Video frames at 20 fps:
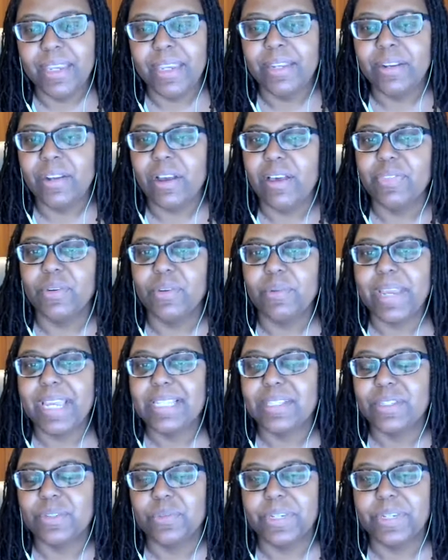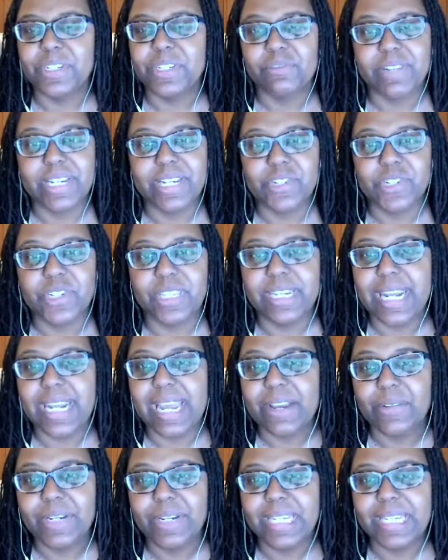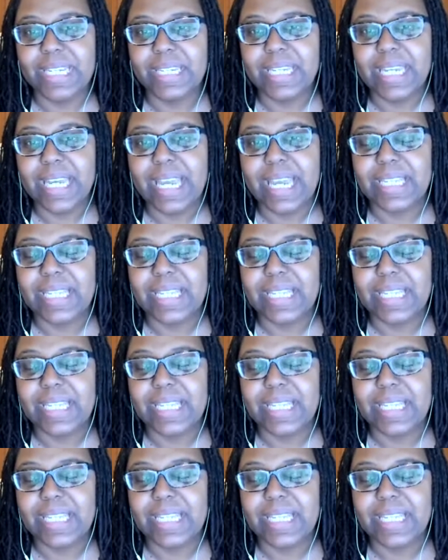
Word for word: and all the ways in which racial inequity